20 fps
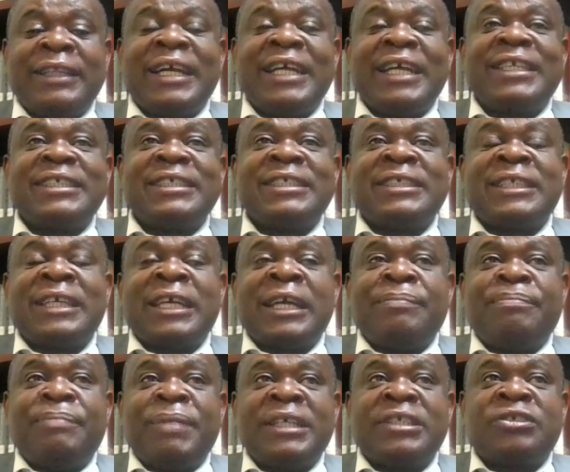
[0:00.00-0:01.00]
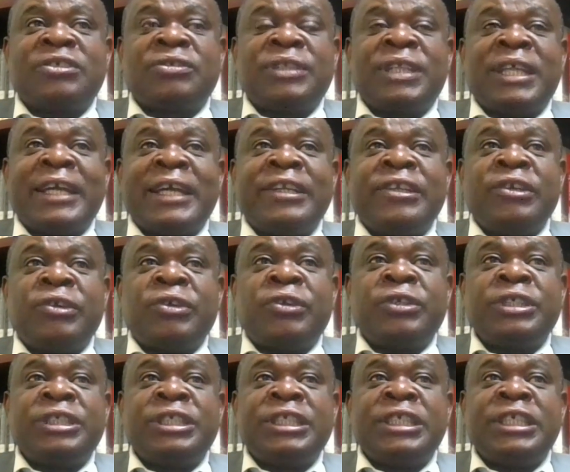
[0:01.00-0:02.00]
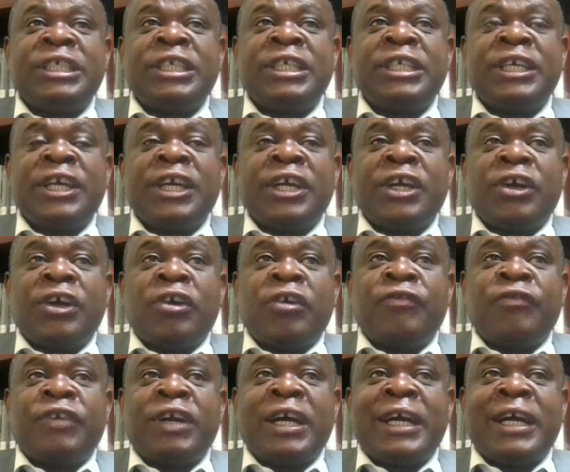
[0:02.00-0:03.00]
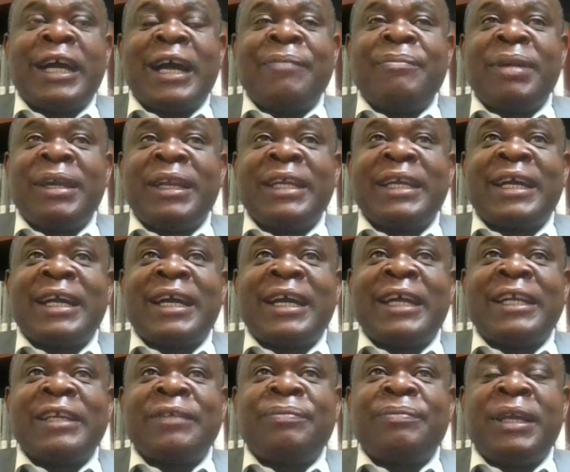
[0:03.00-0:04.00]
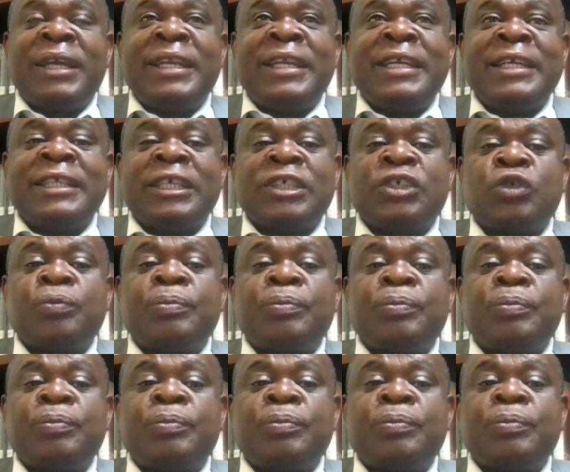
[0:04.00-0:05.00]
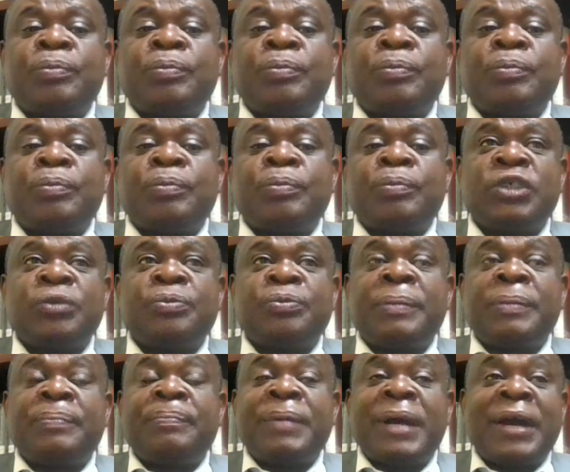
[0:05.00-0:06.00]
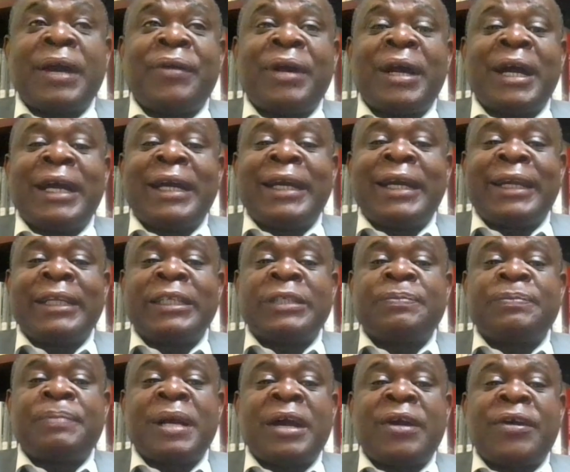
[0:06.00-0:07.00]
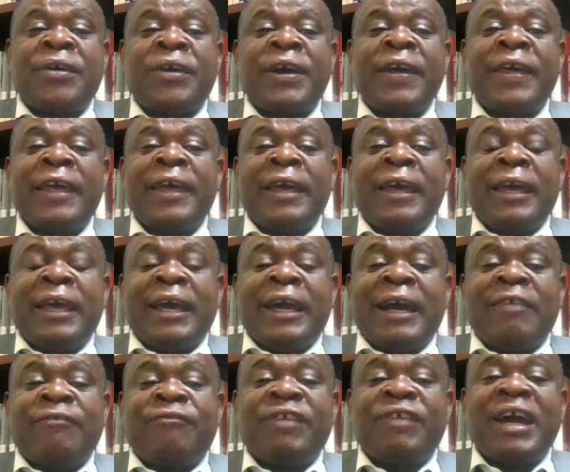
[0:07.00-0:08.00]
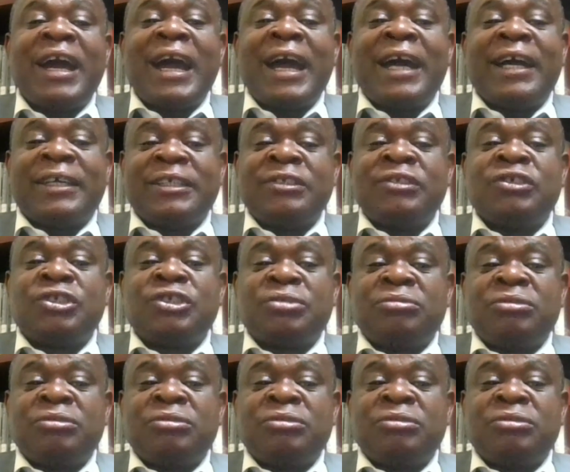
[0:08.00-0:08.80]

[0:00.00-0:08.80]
And that is based on the ideology of America remaining the superpower, the only superpower, a great power, far,